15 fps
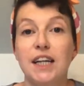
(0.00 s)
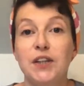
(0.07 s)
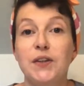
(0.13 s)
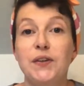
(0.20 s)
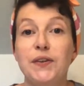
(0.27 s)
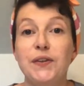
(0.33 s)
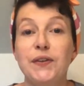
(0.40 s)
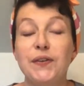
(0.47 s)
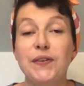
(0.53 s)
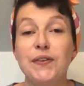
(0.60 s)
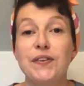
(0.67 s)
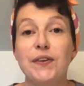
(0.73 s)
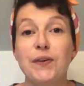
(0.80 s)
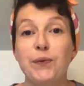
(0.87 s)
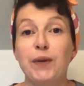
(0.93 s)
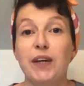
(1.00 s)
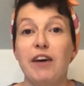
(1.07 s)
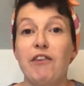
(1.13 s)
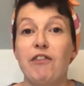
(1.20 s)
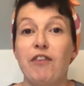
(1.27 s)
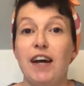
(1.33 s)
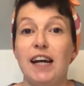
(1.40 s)
issues that we
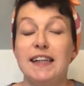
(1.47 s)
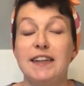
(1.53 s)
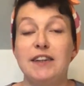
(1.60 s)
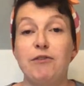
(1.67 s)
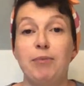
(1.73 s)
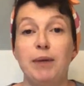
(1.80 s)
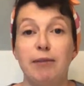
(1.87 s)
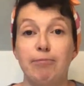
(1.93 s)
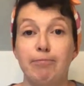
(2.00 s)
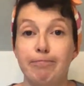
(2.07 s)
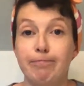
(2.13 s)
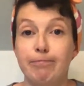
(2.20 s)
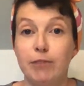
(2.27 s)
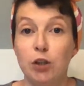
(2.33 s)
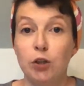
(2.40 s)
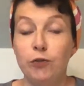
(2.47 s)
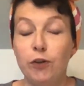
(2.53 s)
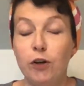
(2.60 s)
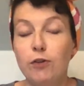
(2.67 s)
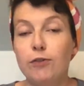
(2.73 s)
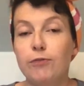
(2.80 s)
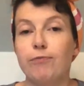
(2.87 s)
have faced have been
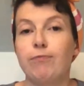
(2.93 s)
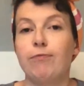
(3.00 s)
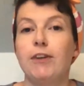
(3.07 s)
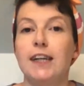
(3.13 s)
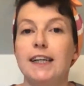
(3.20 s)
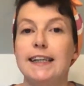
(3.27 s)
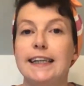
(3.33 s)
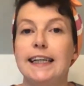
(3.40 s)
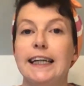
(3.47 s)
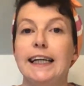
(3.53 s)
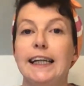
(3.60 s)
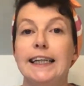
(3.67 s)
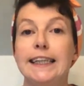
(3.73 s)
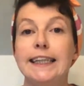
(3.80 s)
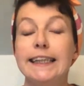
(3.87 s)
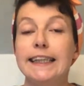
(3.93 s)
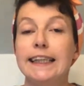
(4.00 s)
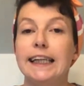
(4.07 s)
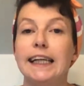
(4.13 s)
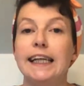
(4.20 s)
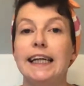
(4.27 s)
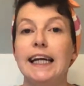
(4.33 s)
twofold. Firstly,
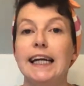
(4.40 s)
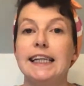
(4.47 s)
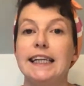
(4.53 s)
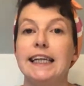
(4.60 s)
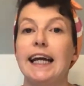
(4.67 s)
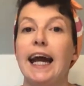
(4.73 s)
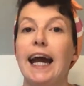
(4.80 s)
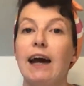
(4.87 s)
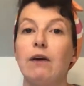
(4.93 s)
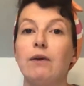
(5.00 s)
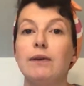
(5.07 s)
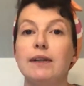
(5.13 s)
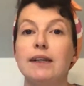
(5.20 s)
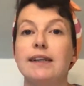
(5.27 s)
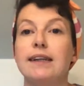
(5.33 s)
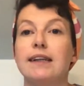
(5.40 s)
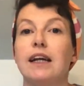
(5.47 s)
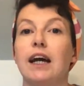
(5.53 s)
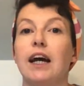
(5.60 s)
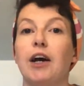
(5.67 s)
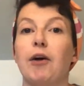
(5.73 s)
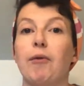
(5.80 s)
logistically getting out
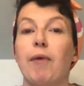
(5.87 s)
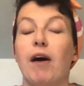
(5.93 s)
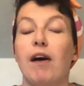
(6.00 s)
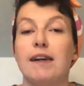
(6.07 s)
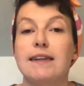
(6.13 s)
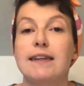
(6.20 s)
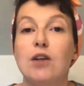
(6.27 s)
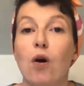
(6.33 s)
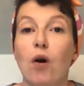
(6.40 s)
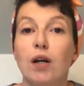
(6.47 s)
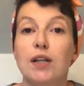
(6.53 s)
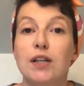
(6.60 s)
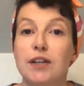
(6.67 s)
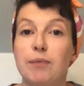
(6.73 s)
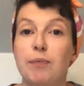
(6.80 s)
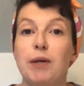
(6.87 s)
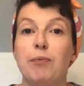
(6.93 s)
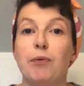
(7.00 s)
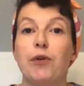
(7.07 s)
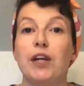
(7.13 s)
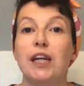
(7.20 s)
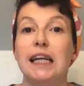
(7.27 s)
our stock to the
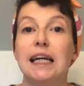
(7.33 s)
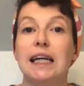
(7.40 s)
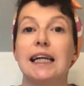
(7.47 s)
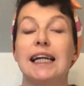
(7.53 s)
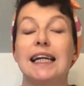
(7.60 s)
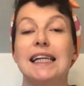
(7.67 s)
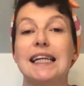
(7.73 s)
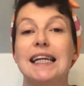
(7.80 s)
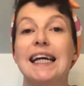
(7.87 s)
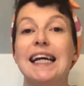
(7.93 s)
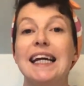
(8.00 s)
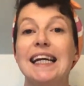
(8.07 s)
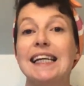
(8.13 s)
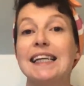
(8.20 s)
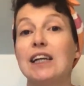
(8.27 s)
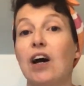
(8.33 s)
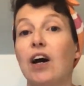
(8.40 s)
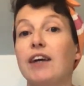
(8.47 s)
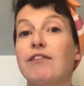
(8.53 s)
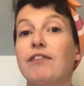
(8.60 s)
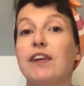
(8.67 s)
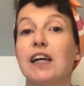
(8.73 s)
people that need it in
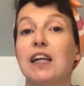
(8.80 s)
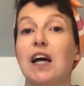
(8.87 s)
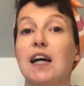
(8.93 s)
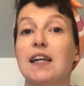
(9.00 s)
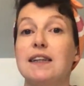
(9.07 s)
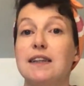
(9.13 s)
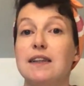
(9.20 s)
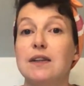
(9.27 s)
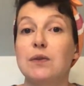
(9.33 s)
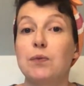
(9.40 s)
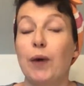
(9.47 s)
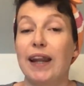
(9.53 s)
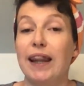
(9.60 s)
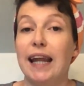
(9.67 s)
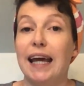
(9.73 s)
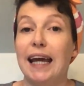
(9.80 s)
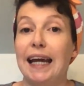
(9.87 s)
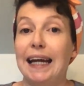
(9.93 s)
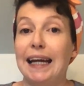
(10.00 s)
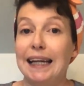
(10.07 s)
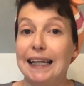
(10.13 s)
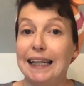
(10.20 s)
time for the classes when
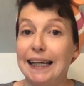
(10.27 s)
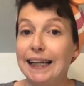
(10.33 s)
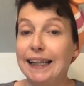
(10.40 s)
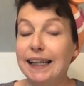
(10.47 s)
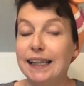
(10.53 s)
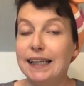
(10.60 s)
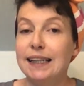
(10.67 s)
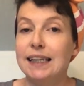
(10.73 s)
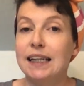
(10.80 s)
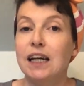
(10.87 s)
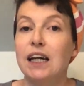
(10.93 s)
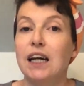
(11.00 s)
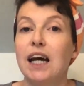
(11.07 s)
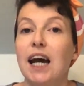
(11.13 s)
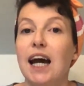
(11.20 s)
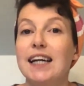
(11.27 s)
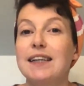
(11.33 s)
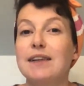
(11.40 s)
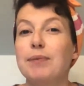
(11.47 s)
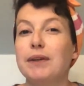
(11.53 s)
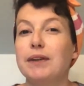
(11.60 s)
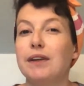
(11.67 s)
they need it
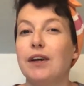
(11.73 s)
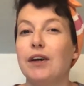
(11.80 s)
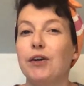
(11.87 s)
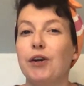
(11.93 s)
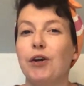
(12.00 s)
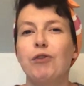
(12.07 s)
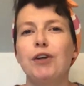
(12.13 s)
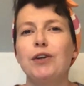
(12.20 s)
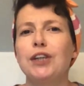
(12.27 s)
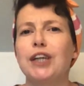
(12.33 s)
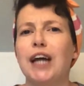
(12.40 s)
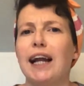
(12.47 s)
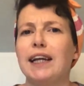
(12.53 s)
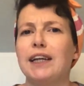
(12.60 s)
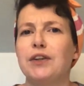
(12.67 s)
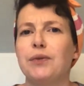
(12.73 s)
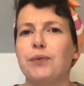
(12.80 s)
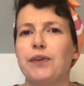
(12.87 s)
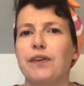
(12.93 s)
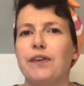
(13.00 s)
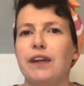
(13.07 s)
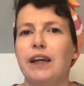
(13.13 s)
has been a real challenge
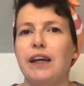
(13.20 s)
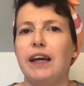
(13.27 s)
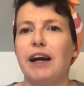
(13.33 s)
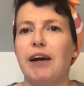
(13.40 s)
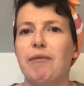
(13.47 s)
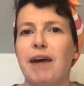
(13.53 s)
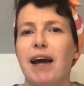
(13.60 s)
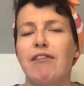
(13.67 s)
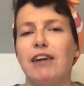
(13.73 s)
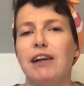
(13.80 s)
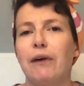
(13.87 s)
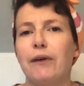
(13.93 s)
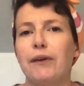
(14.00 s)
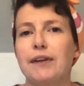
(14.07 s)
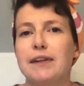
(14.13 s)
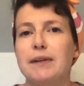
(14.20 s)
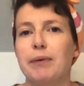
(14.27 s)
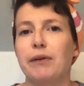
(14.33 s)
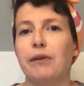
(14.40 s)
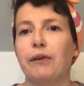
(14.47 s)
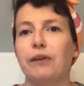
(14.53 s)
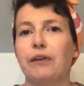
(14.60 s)
with the heavy load that's
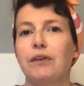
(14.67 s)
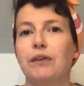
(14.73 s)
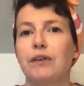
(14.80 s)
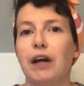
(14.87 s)
been on